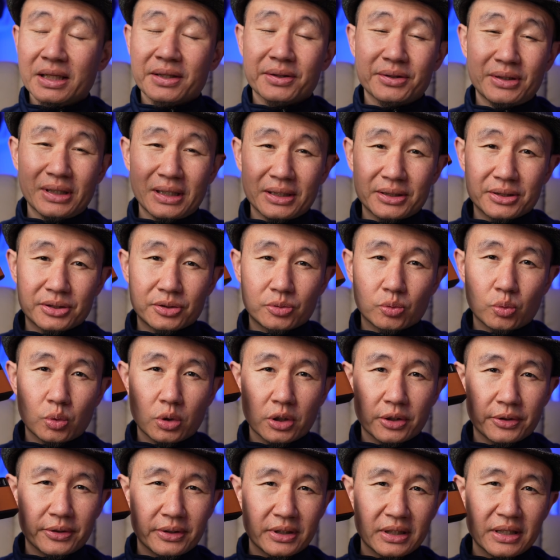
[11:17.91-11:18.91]
That's
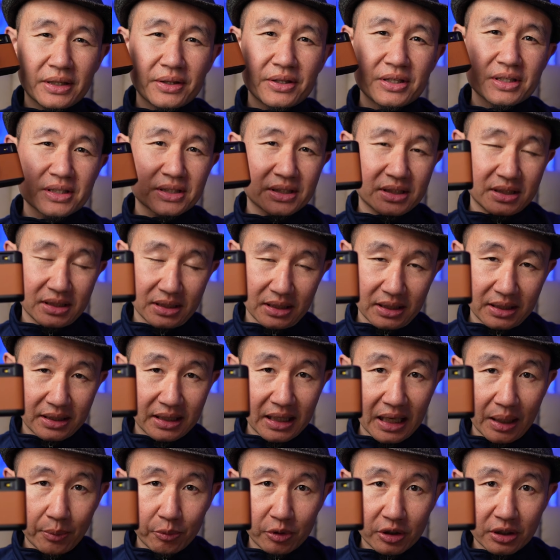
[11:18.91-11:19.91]
what this
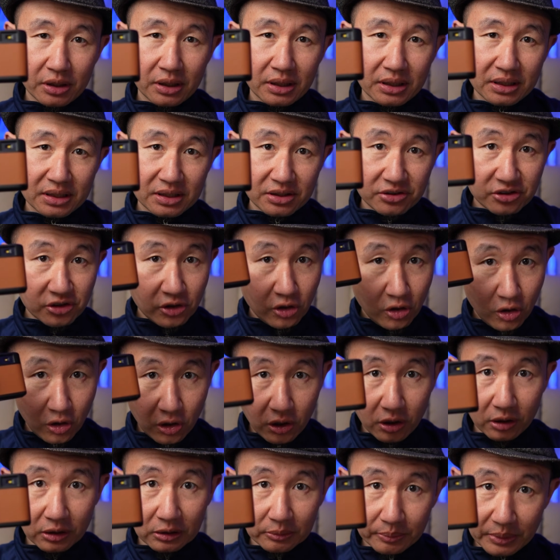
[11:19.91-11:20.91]
camera is
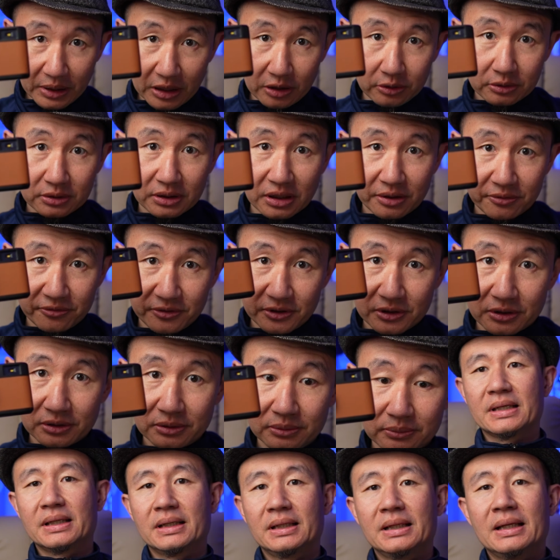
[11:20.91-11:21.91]
all about, I feel.